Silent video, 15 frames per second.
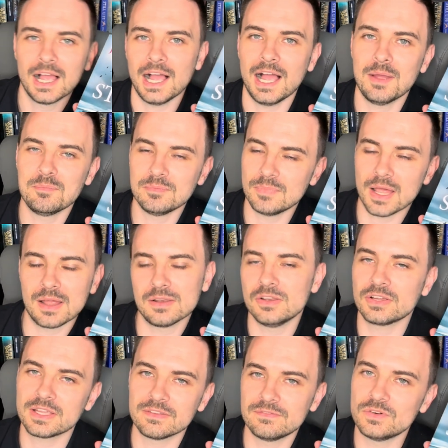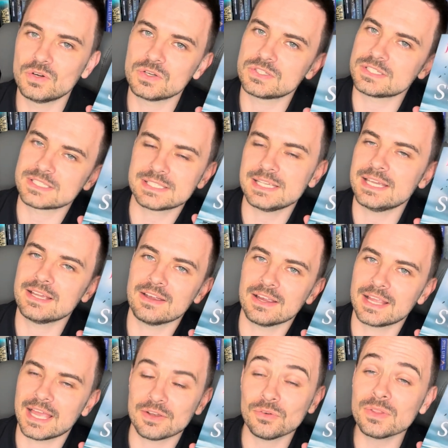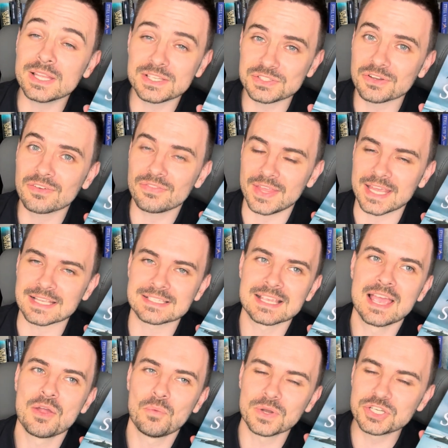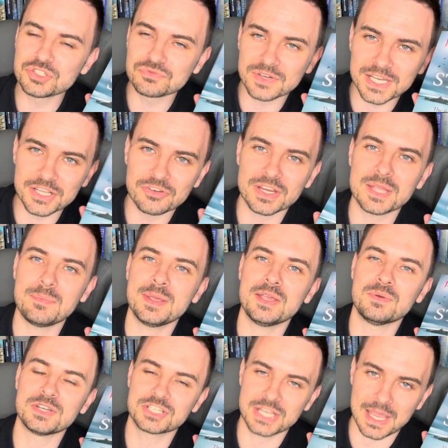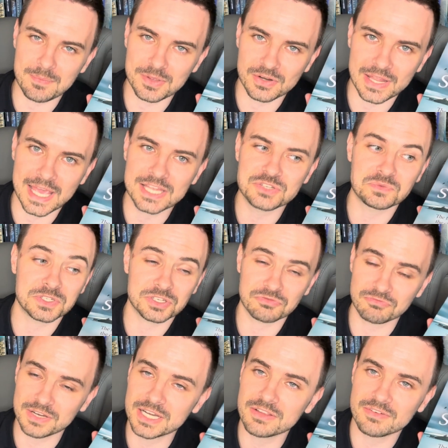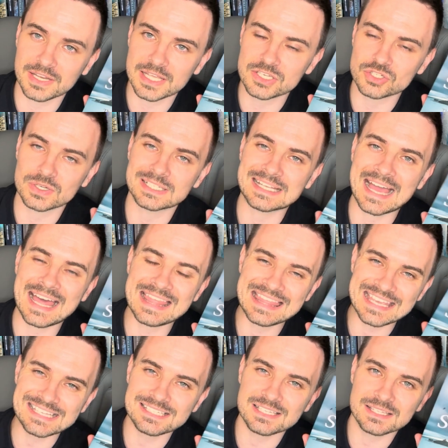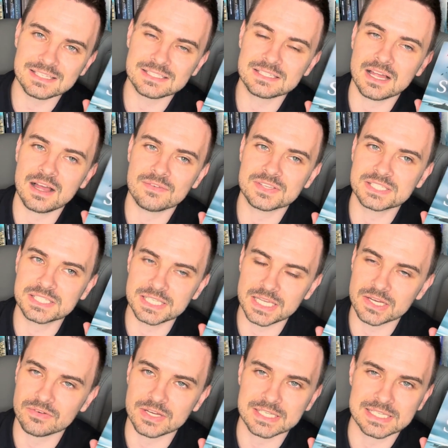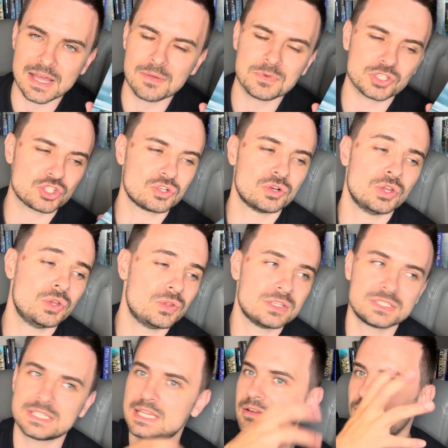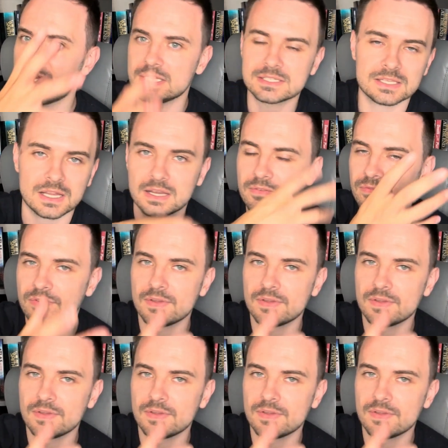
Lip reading: I'm looking forward to seeing her again. All these sort of things, which is really creepy, which kept me on edge, which I really, really enjoyed. And this is the start of a series. Now, I'm not sure who the series kind of